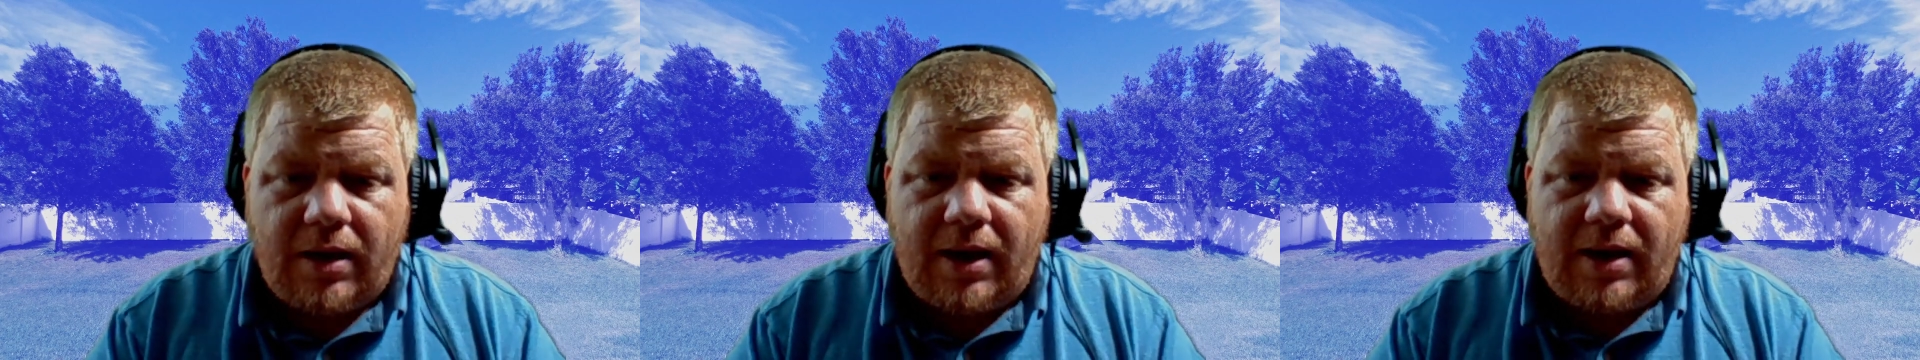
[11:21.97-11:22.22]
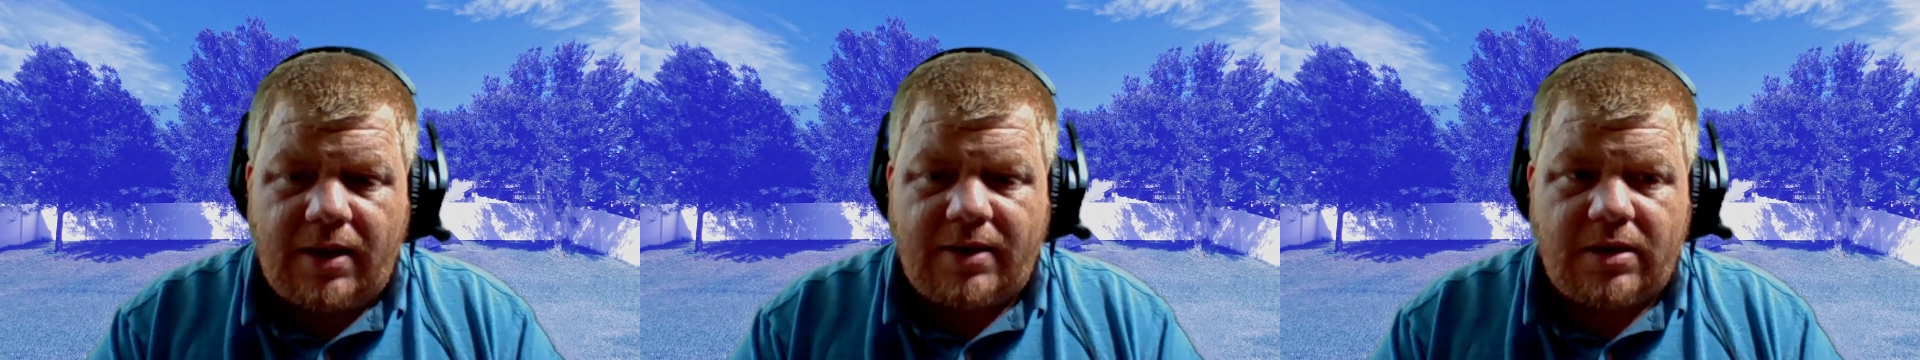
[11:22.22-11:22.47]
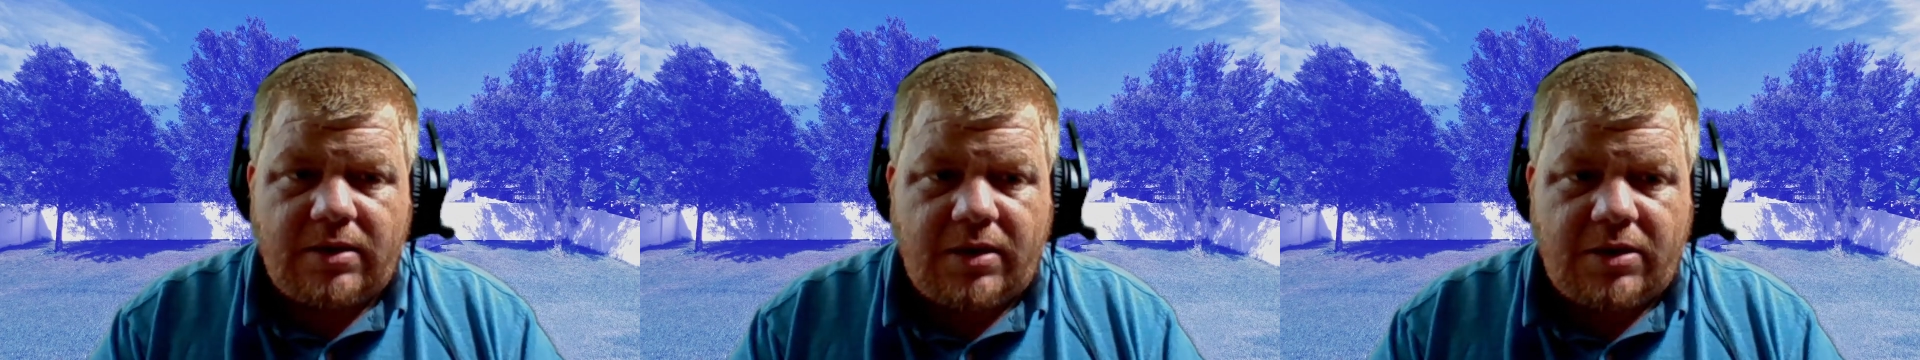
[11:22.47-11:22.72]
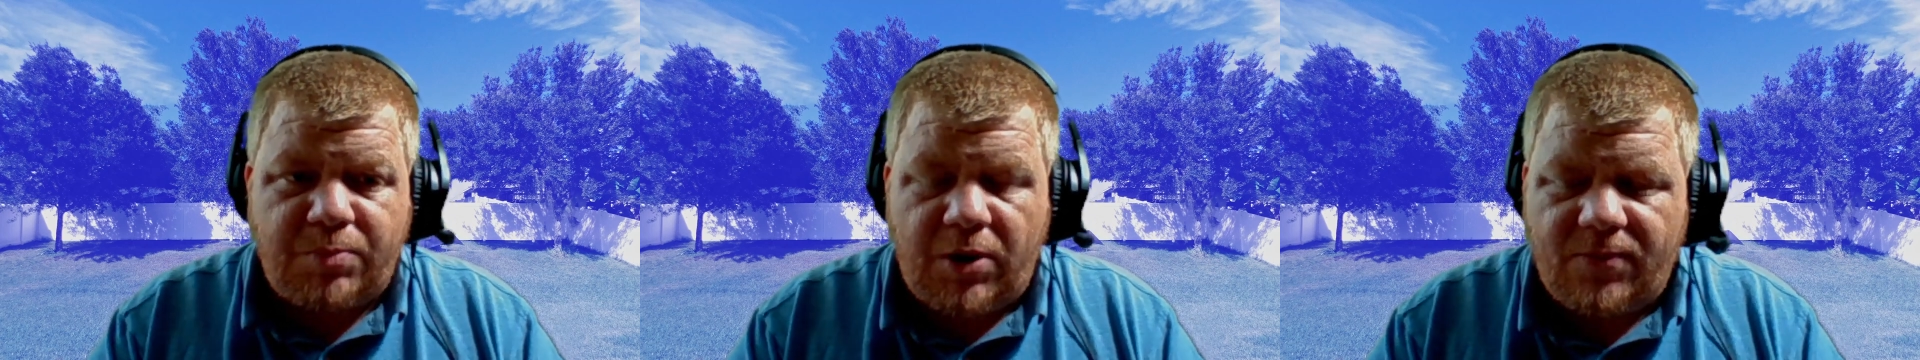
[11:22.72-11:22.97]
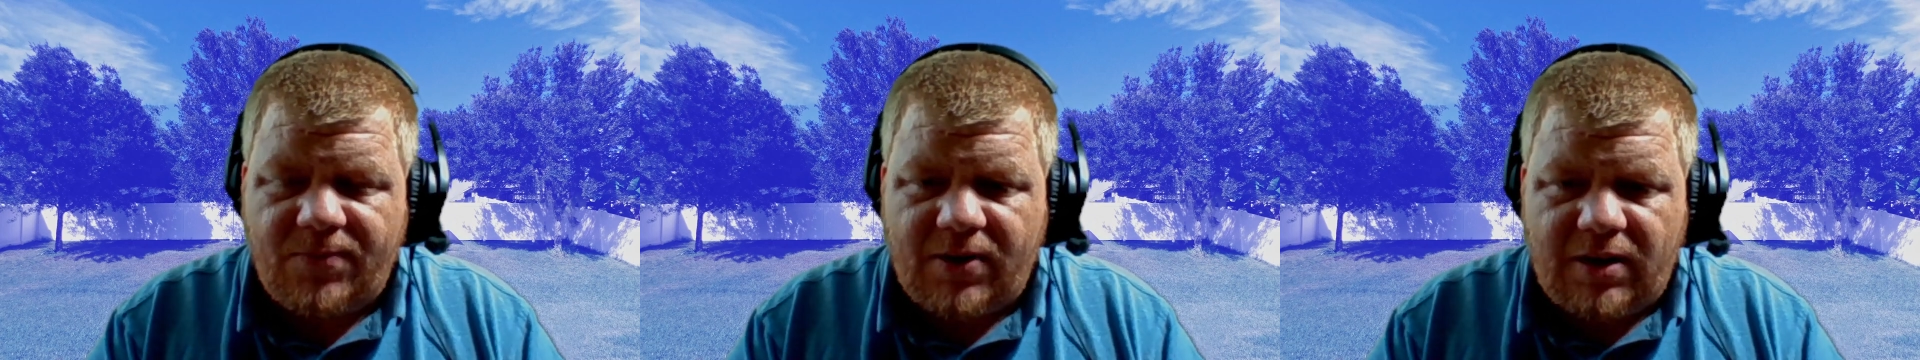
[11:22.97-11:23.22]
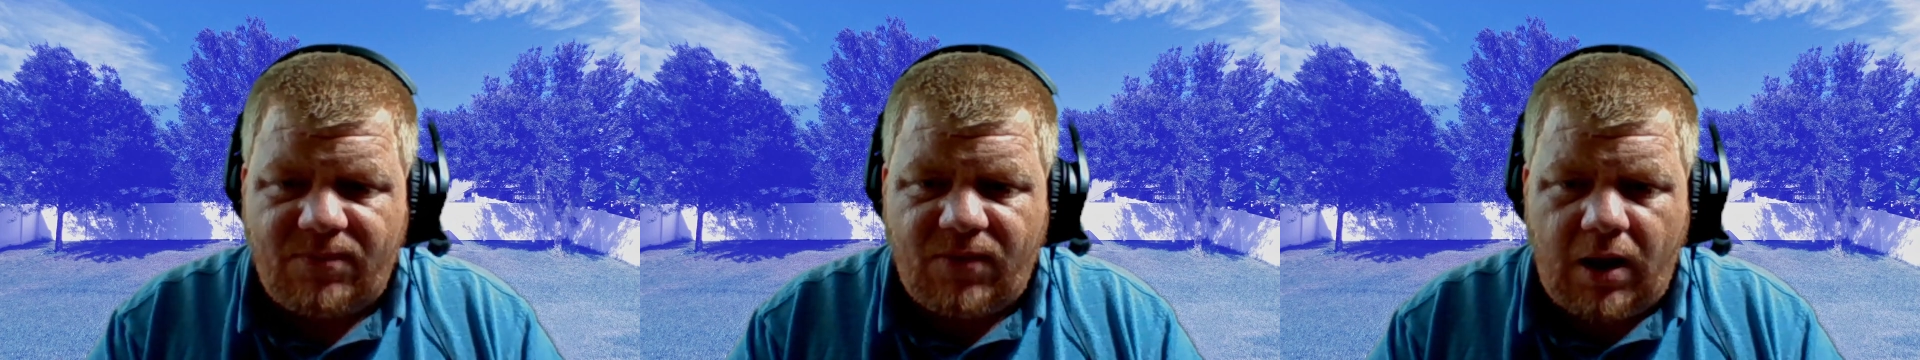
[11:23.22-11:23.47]
And that, that's
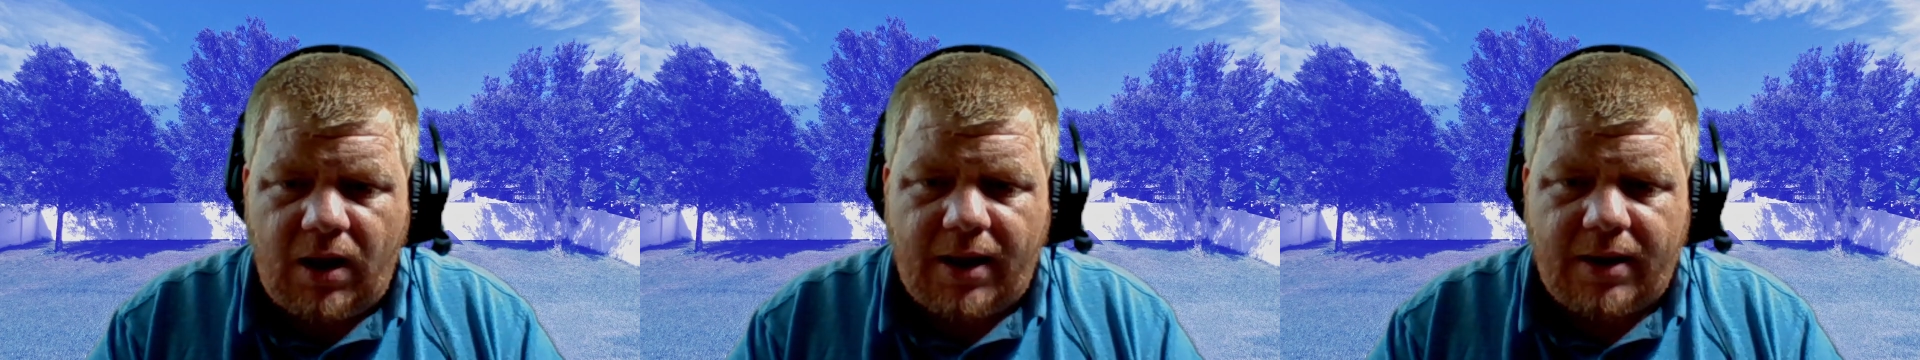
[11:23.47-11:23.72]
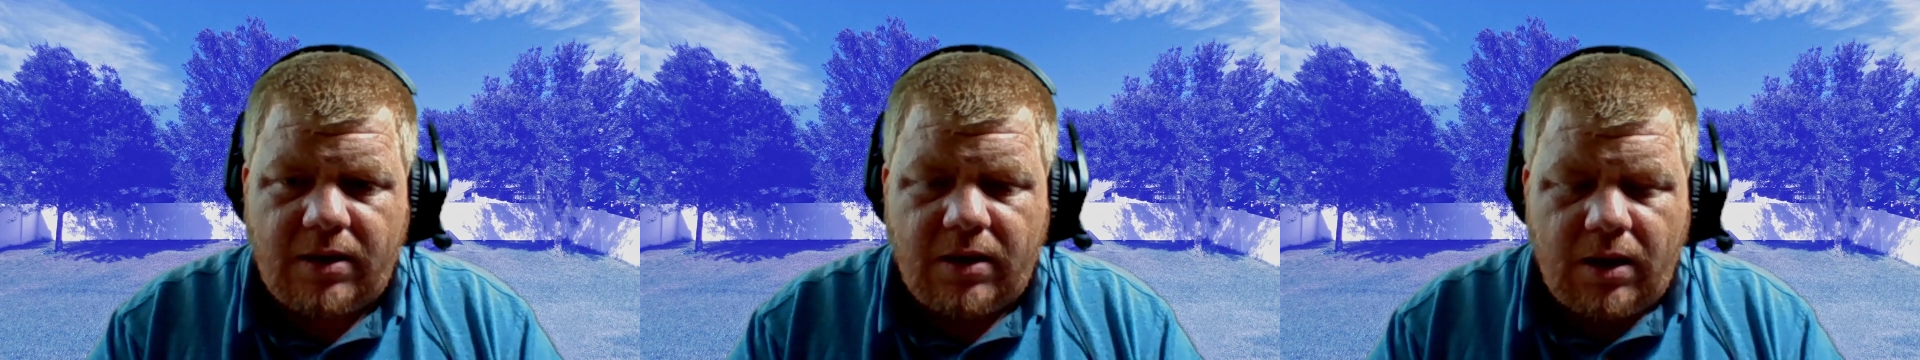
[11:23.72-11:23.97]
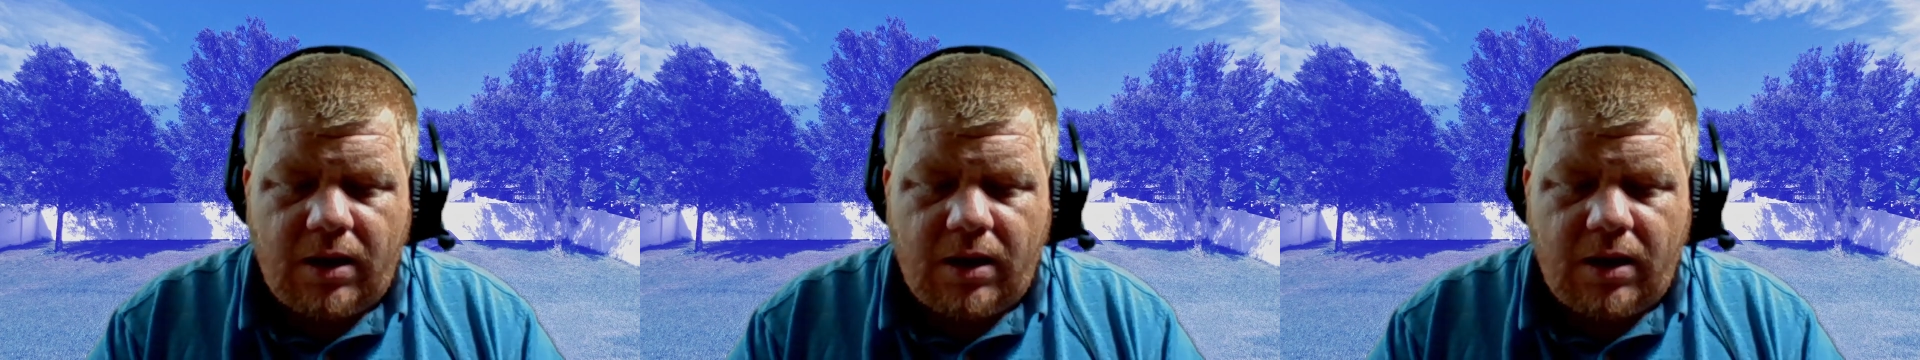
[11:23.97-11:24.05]
perfectly fine.